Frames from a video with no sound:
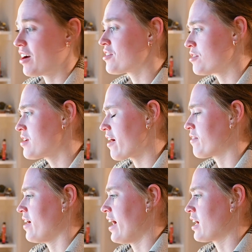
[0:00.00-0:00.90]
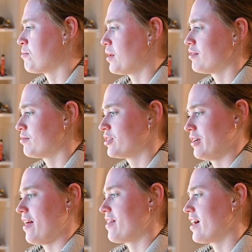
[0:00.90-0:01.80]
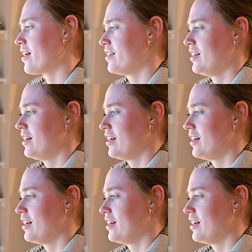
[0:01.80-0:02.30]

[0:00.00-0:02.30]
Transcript: Also terrifying, but we'll get there.